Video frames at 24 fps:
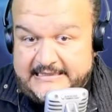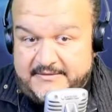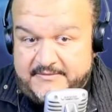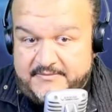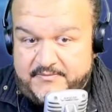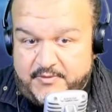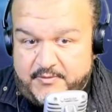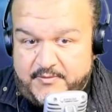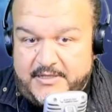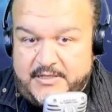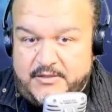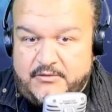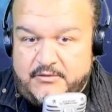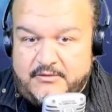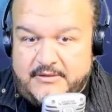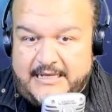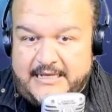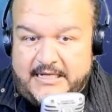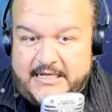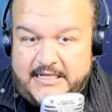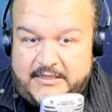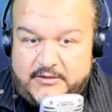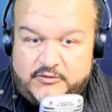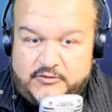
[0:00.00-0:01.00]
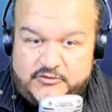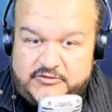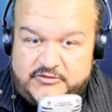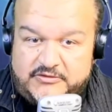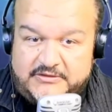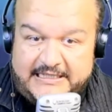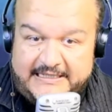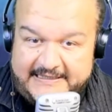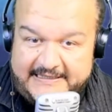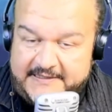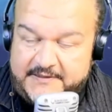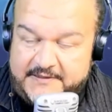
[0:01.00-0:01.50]
It does affect
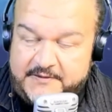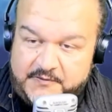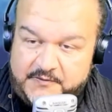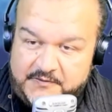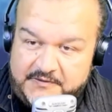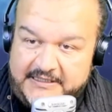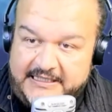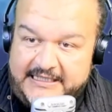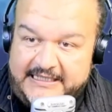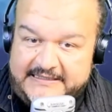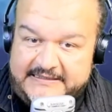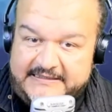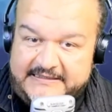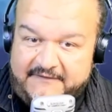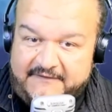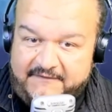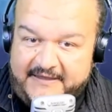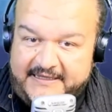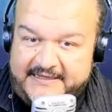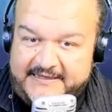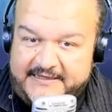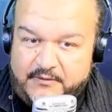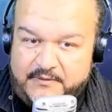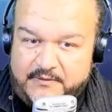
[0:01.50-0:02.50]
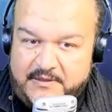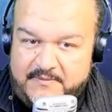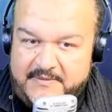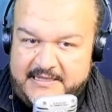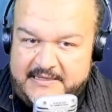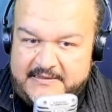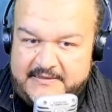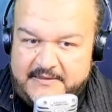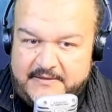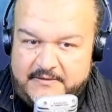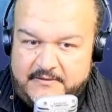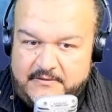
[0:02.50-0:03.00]
piglets, obviously, and
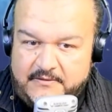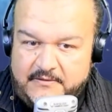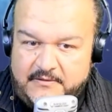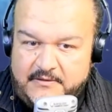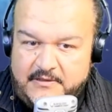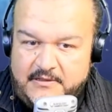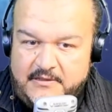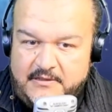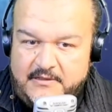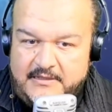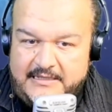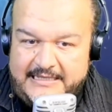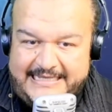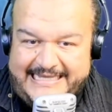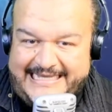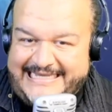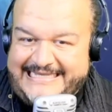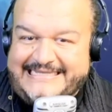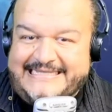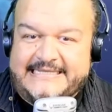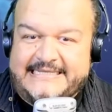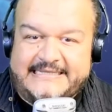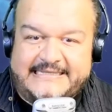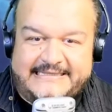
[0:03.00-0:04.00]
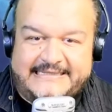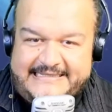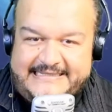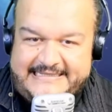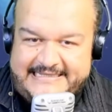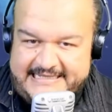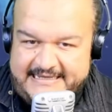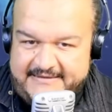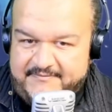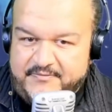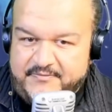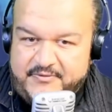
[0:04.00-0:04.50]
it's 100%
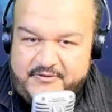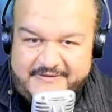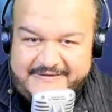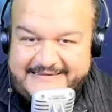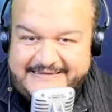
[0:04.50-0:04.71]
fatal for